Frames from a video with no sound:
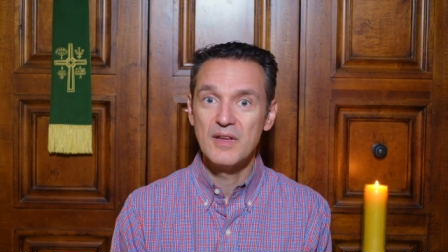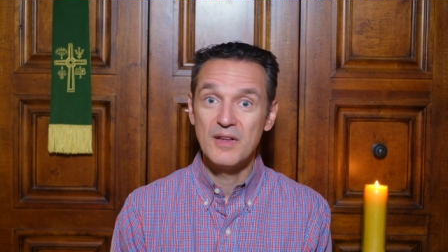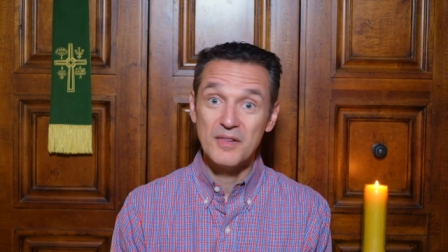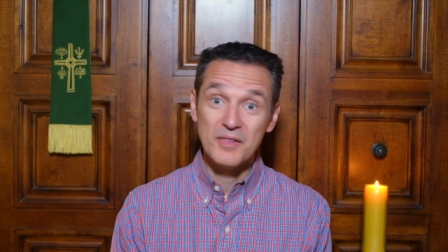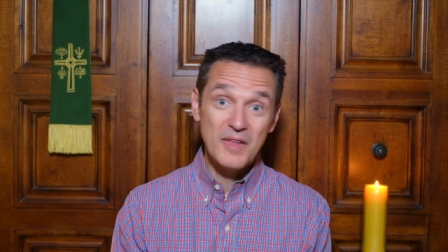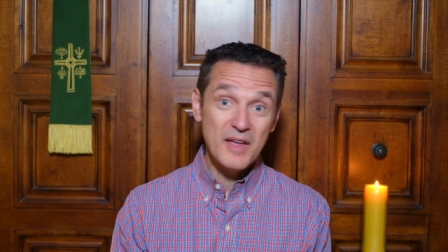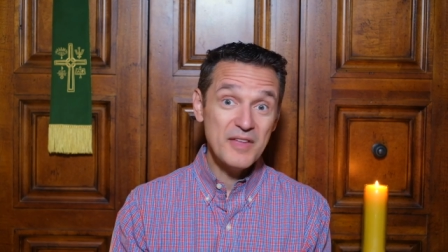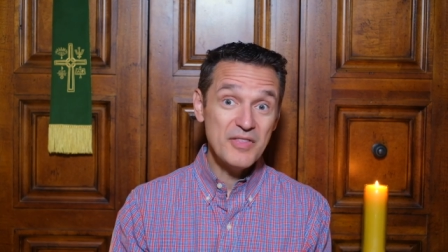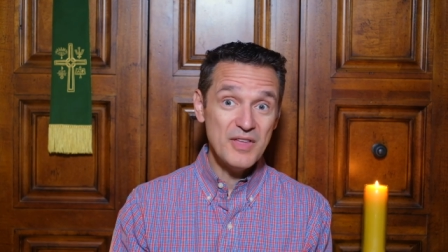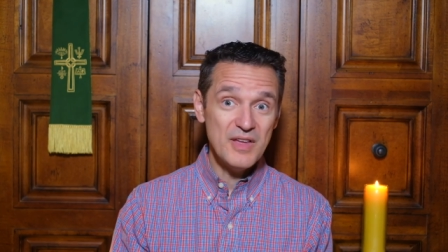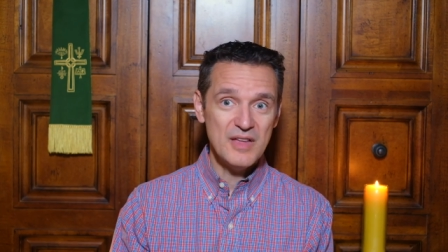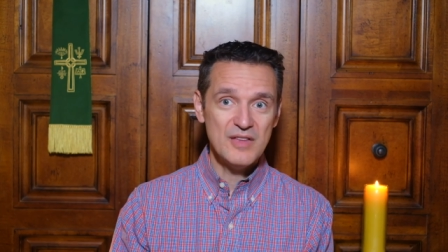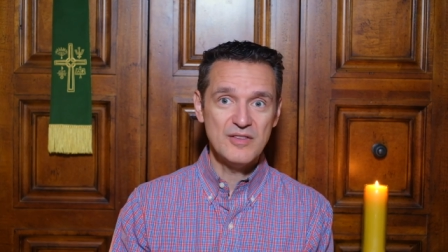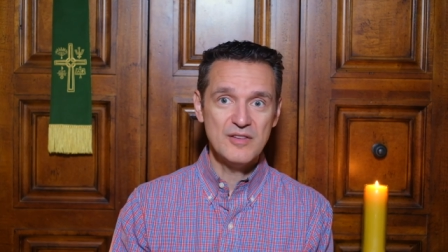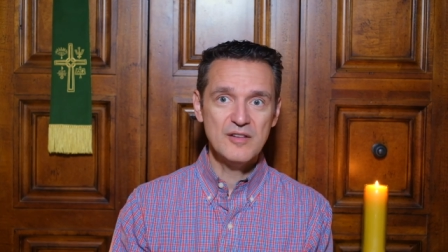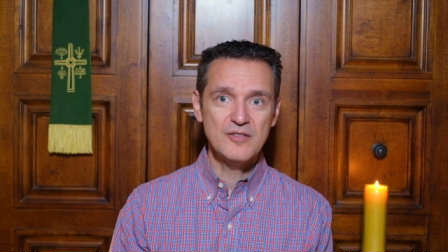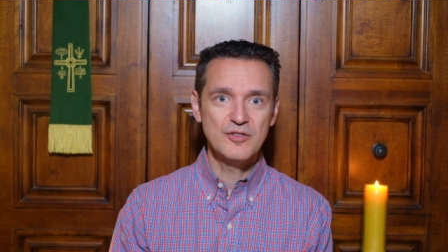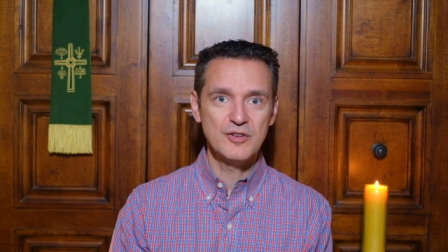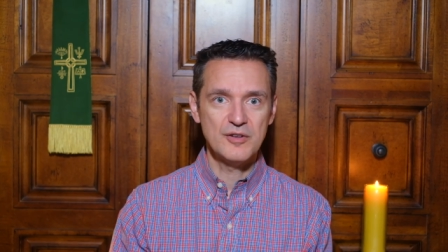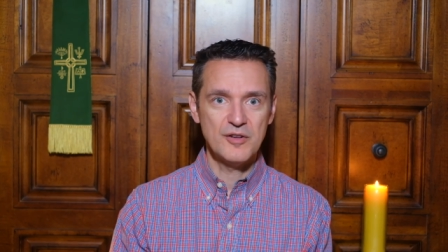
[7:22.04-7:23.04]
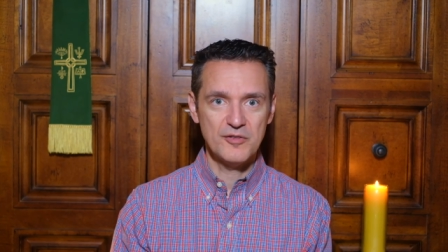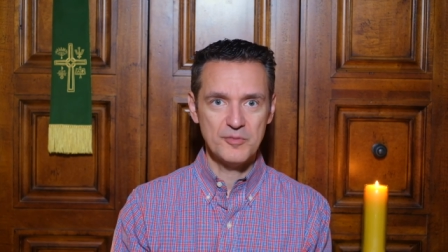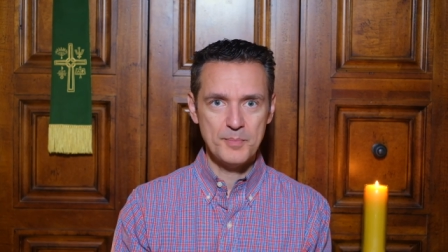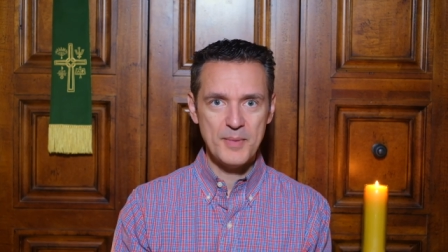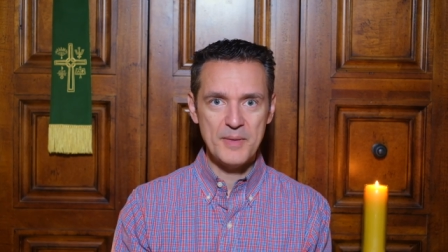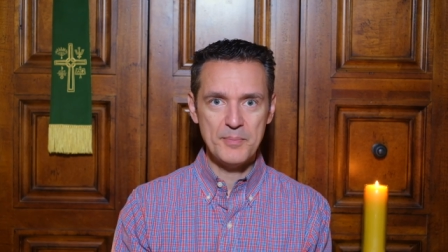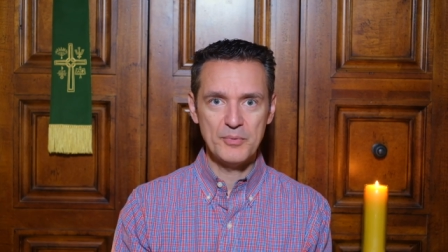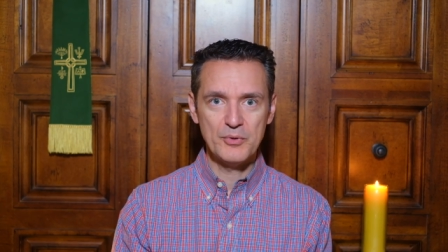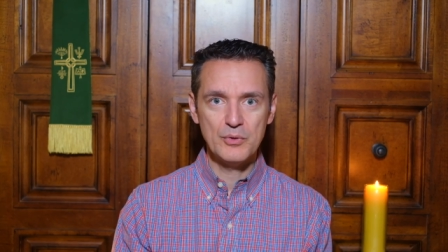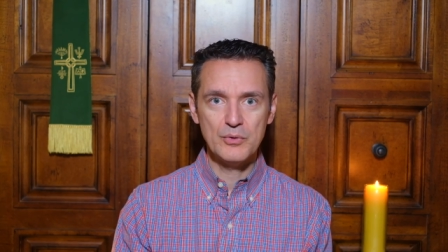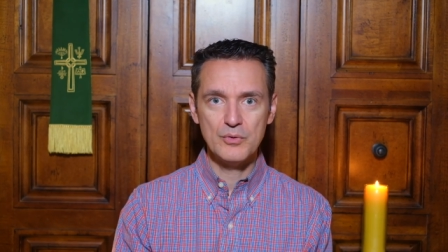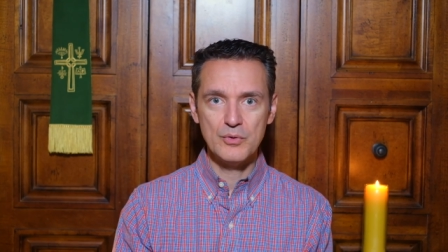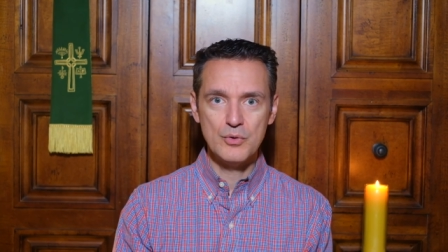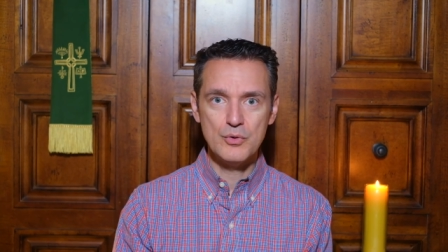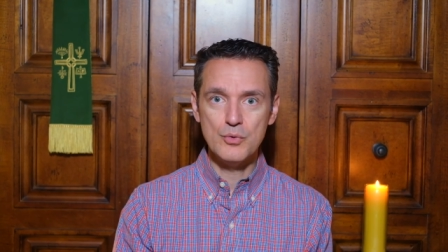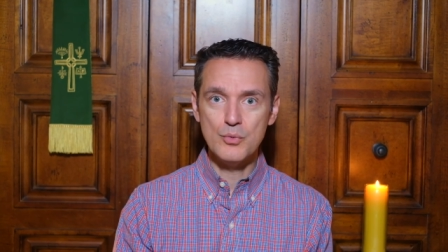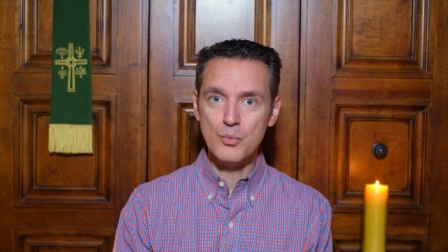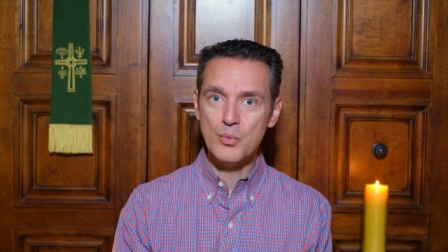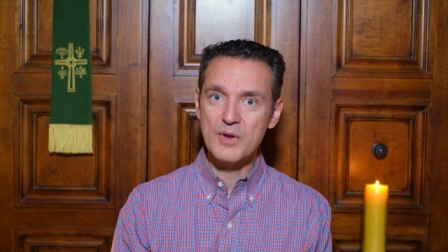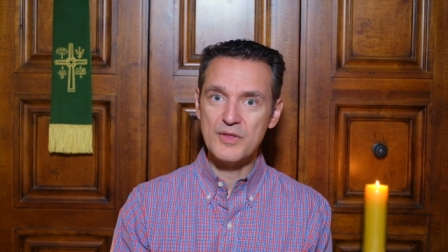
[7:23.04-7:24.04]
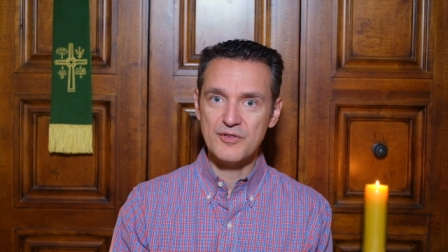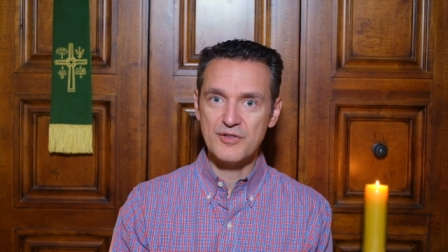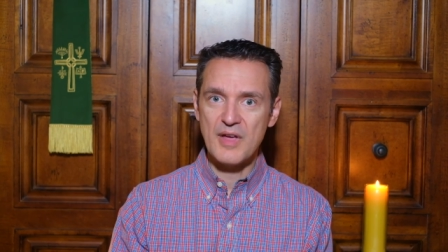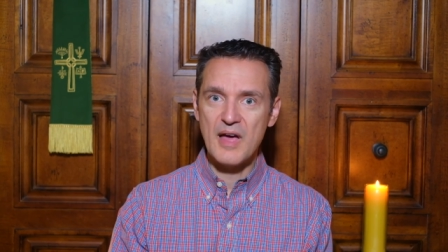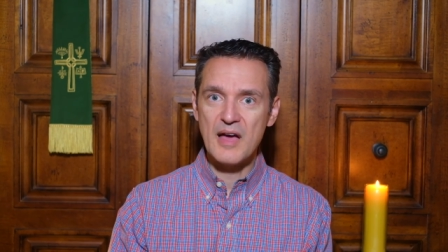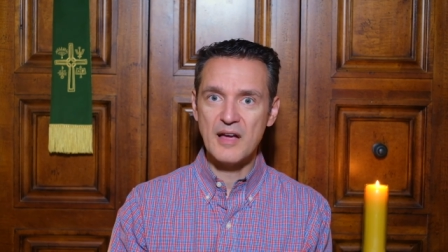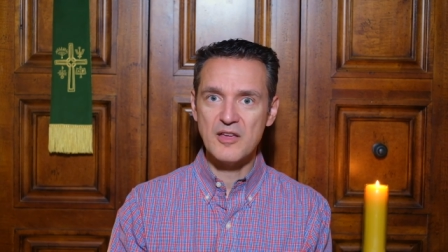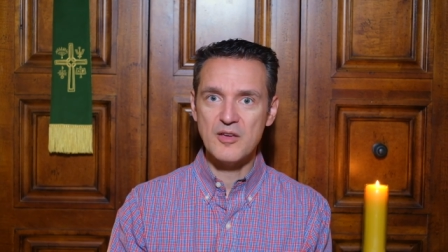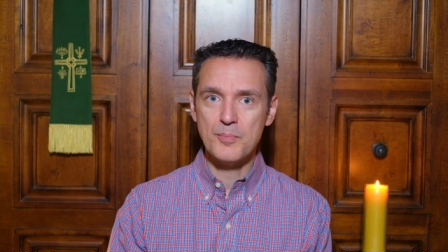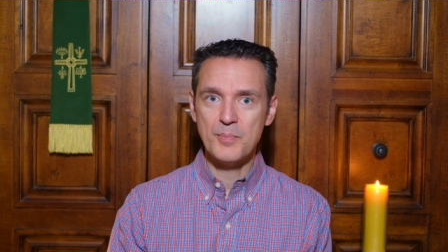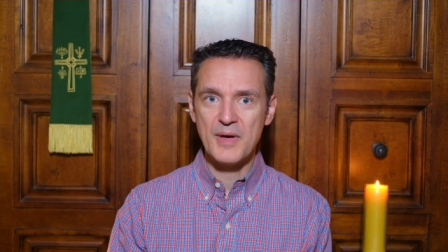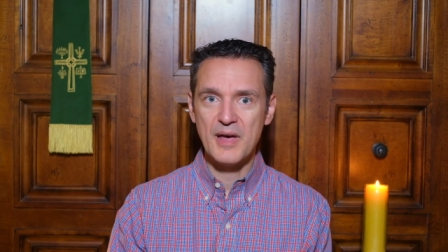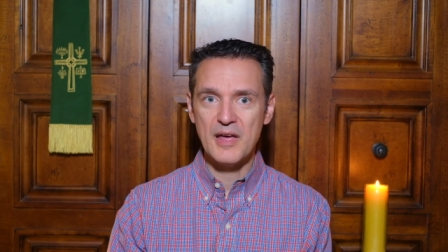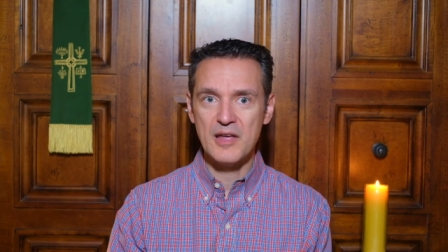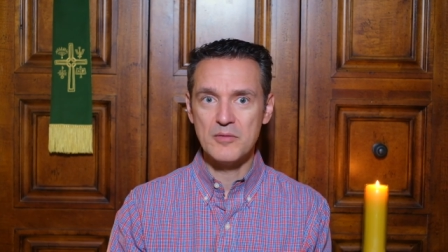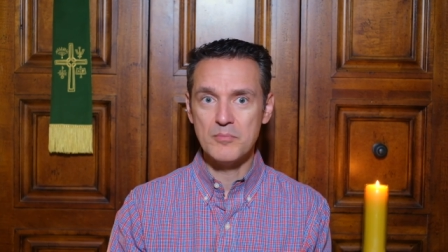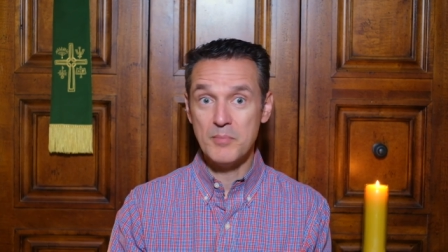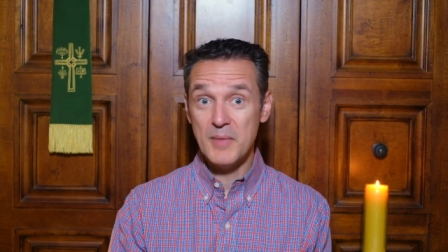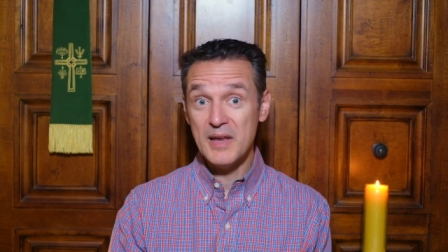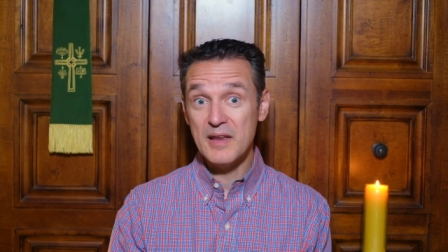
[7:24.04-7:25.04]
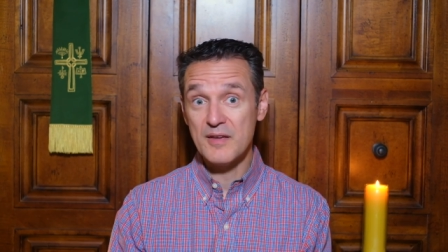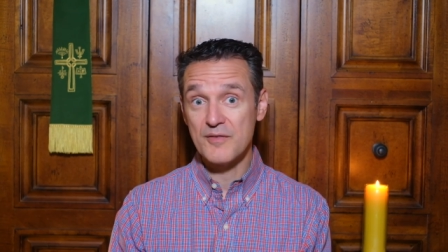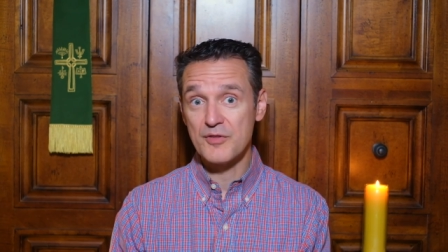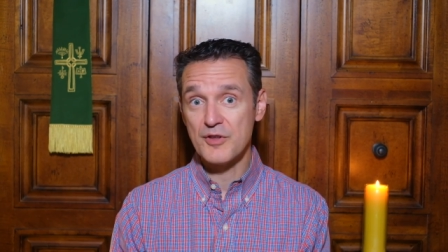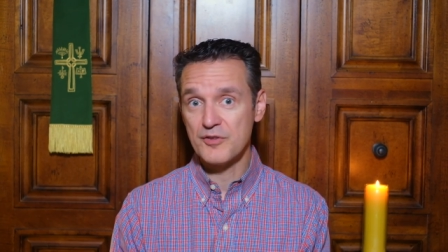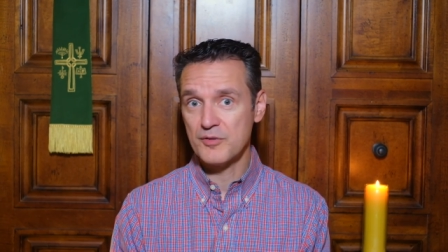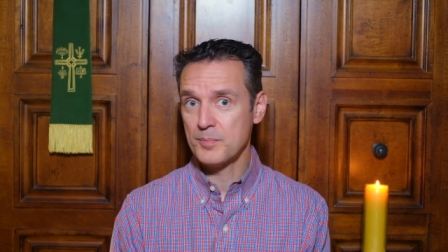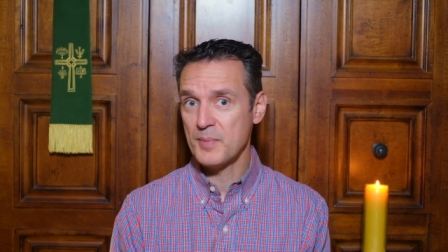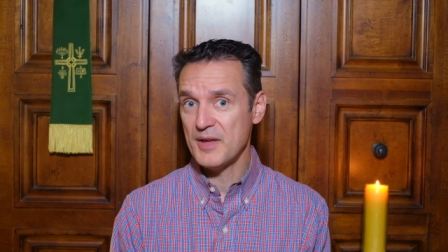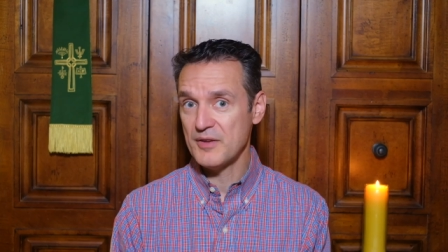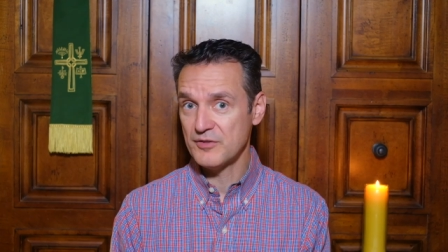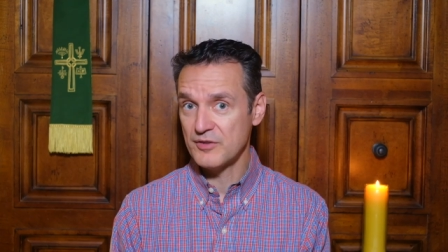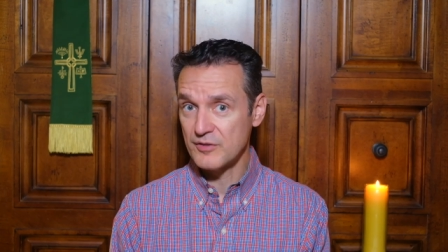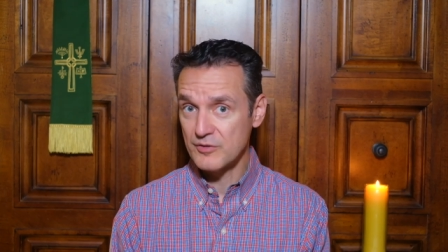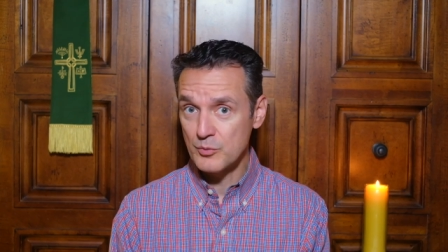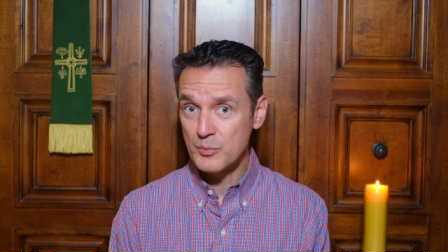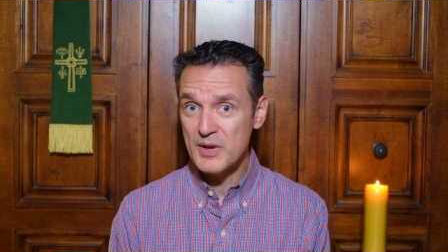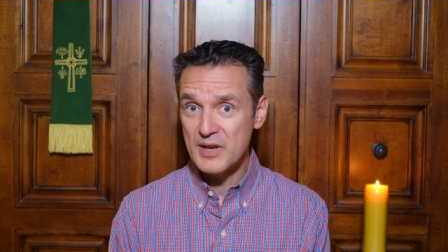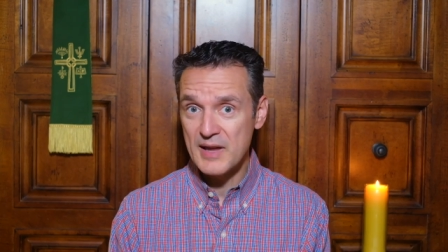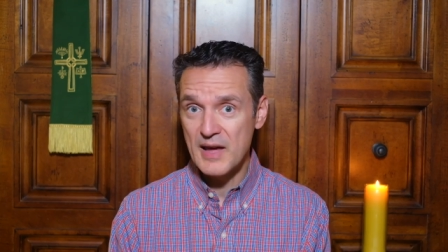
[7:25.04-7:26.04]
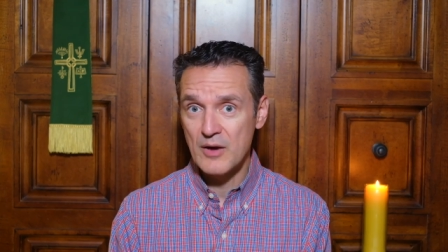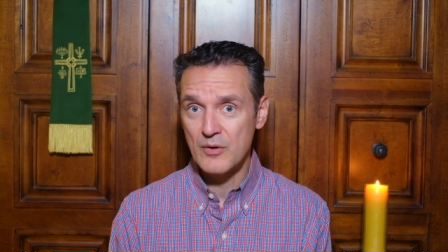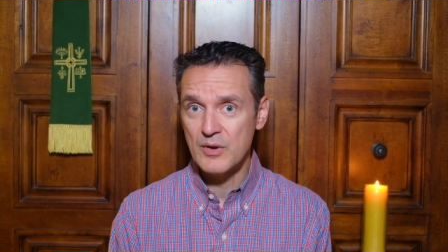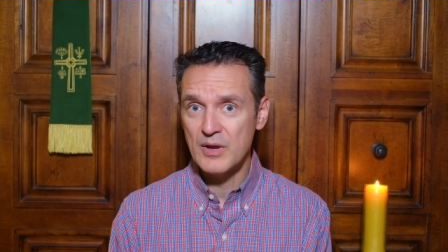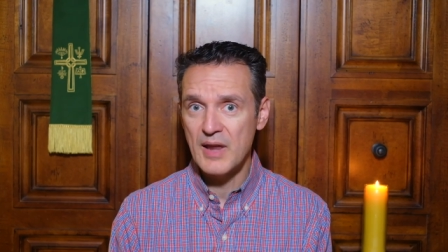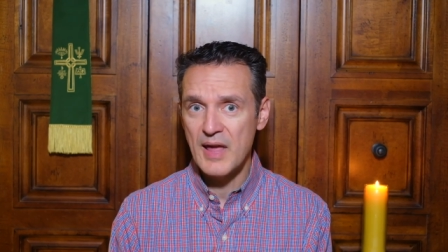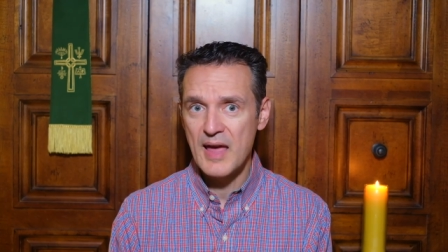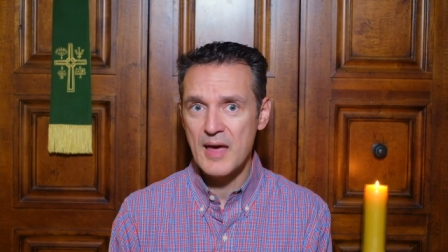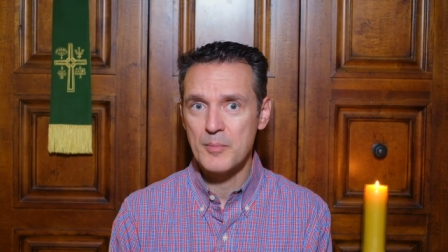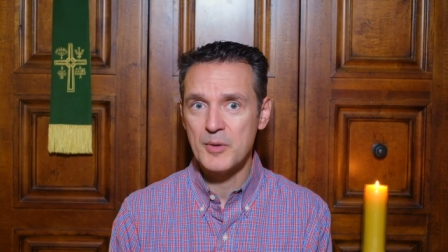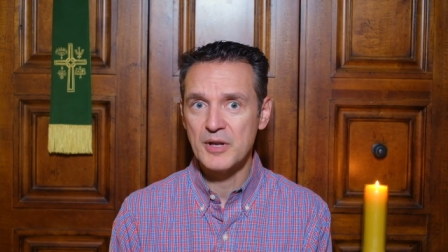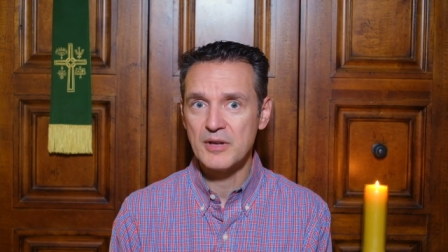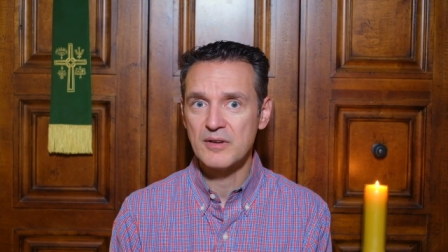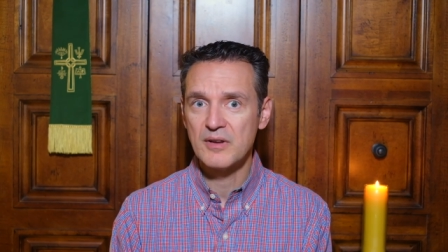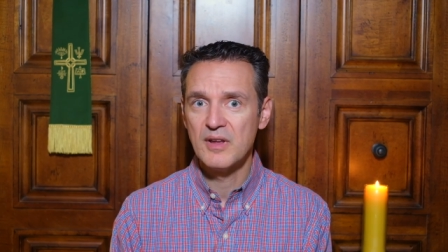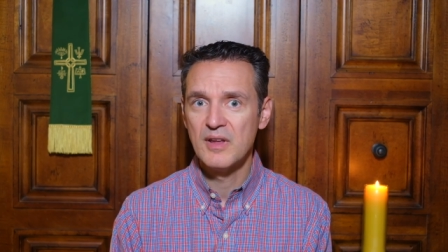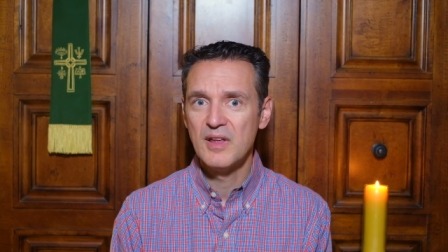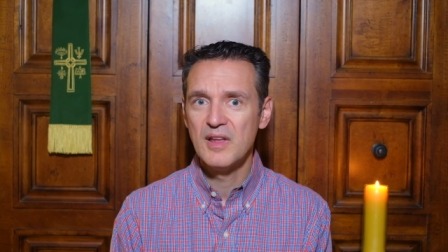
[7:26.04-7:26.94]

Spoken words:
Like the indigenous people who once occupied many of the spaces we now inhabit,